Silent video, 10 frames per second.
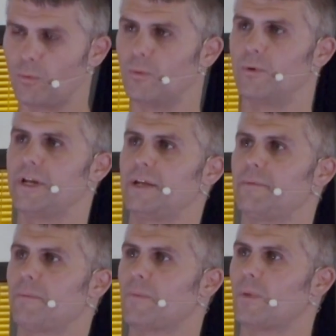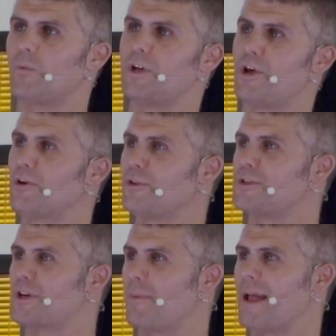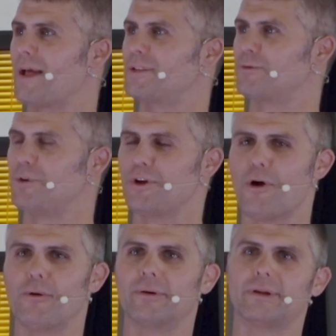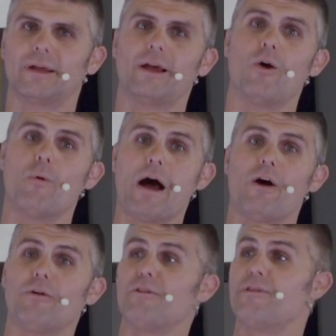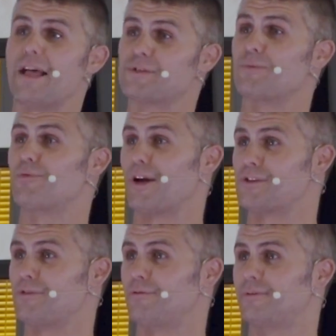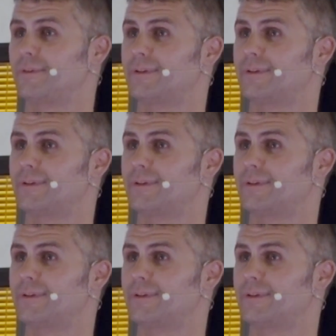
We hear these commands and we go, wow, that's impressive.